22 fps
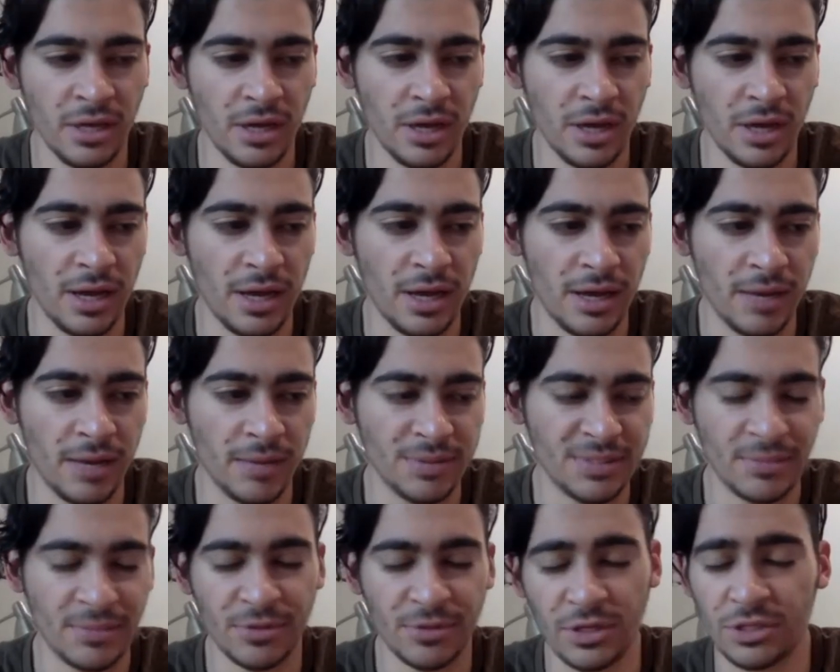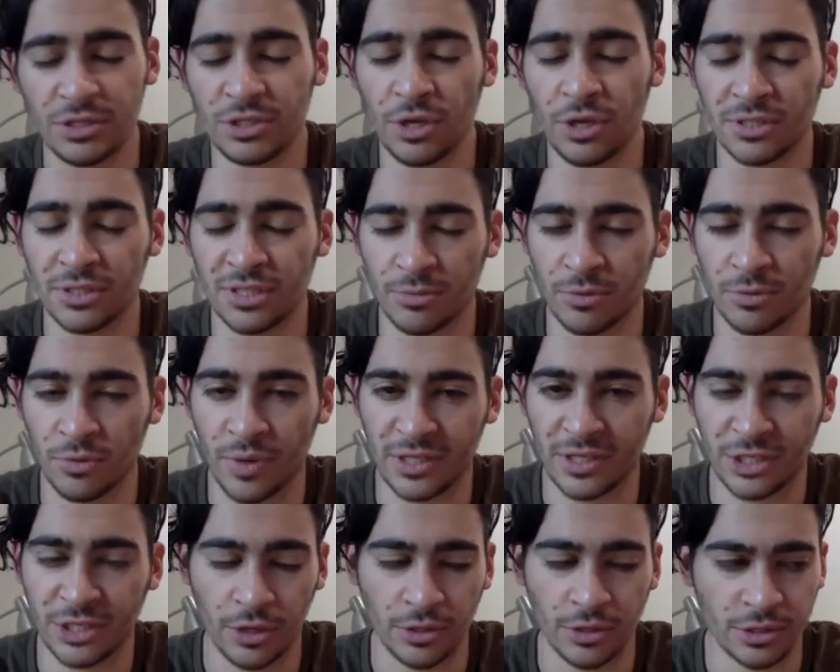uh, some of the East Coast, some of the
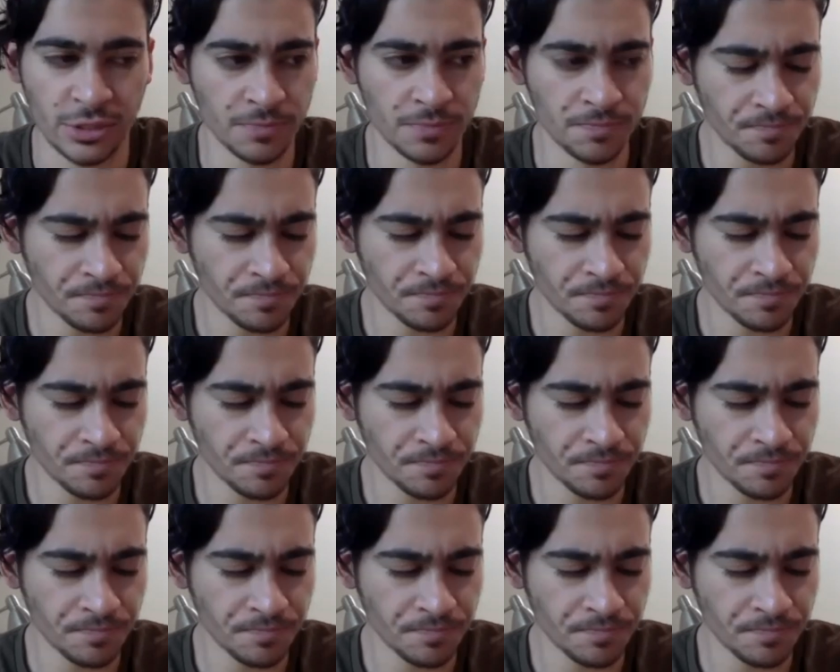West Coast.